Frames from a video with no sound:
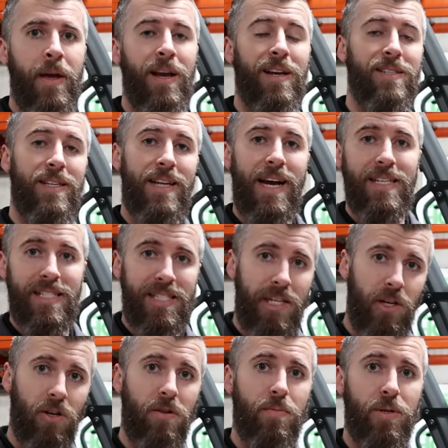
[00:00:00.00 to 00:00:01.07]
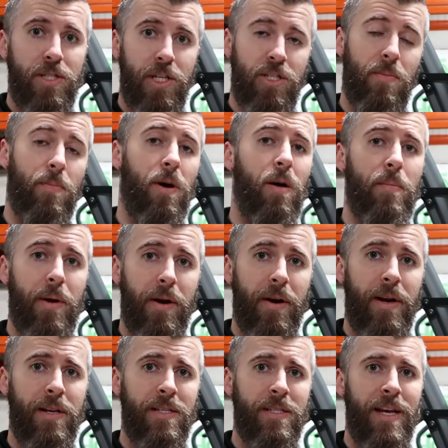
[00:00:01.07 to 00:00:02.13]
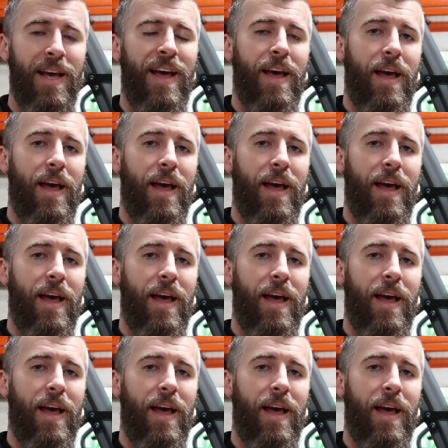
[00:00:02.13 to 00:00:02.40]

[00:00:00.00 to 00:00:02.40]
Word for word: because it has sealed precision ball bearings,